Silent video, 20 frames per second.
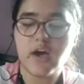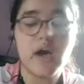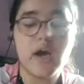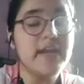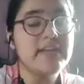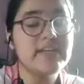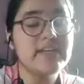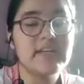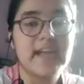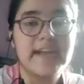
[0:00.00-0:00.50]

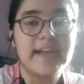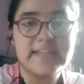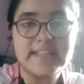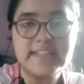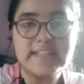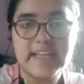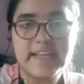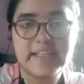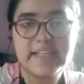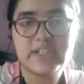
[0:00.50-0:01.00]
in
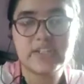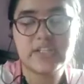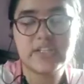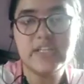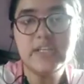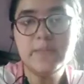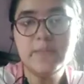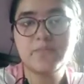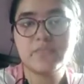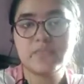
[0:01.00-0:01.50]

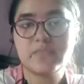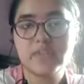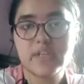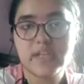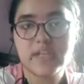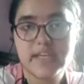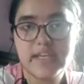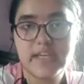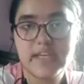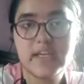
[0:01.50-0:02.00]
1983,
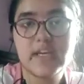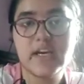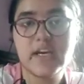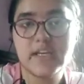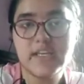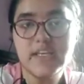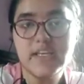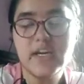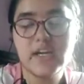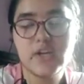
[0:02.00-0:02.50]
he,
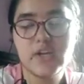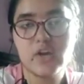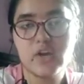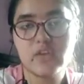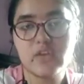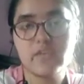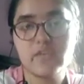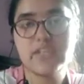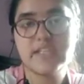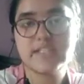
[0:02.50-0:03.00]
he along
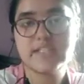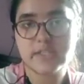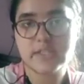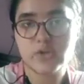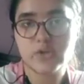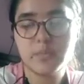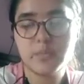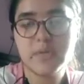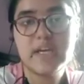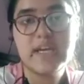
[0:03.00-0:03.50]
with his
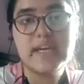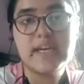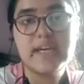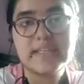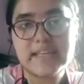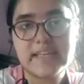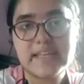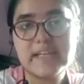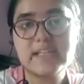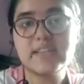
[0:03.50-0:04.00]
group
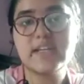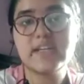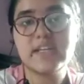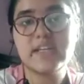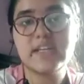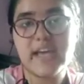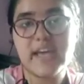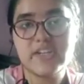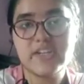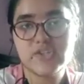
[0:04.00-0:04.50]
killed the
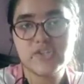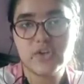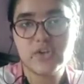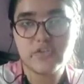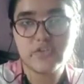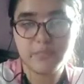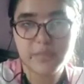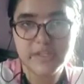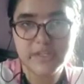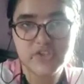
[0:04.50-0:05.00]
DIG of
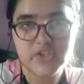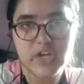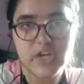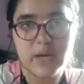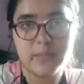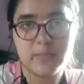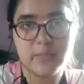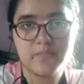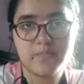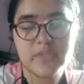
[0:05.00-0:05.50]

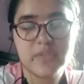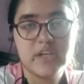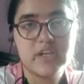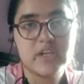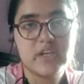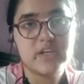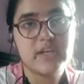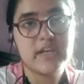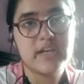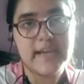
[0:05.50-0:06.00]
Punjab.
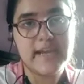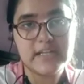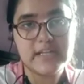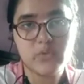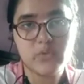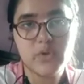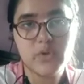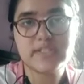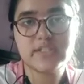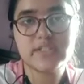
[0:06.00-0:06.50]
It
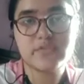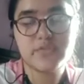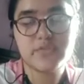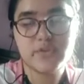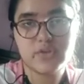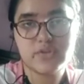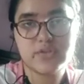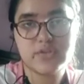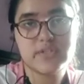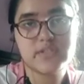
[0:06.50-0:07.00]
was the
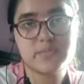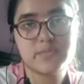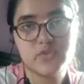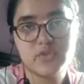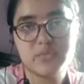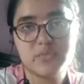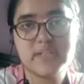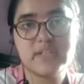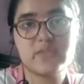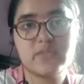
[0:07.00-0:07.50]
ferocious
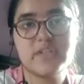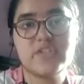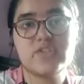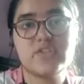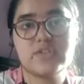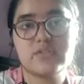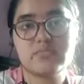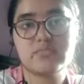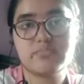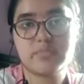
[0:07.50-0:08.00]
movement
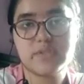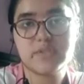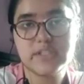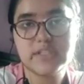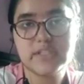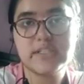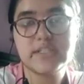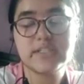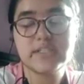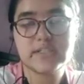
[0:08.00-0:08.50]
which
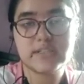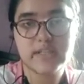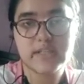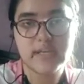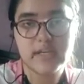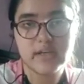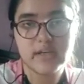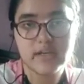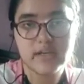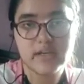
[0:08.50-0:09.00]
turned
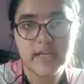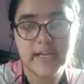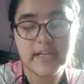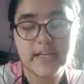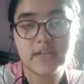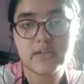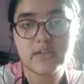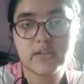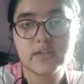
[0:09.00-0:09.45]
uh, and